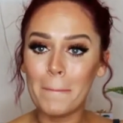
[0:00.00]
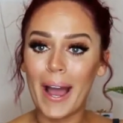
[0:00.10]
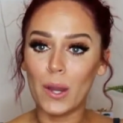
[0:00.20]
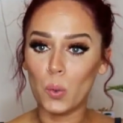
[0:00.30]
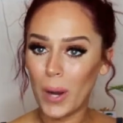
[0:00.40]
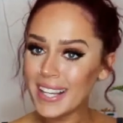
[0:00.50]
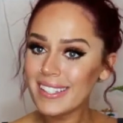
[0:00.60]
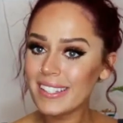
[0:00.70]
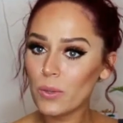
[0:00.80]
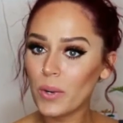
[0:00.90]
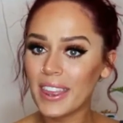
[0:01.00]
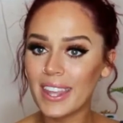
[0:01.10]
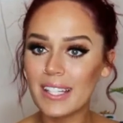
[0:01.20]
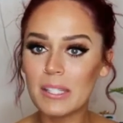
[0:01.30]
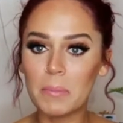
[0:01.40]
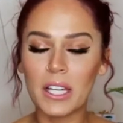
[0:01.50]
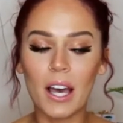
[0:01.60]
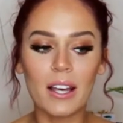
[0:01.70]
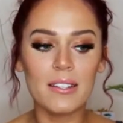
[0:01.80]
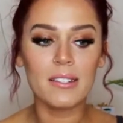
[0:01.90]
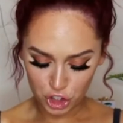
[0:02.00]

my waist with this because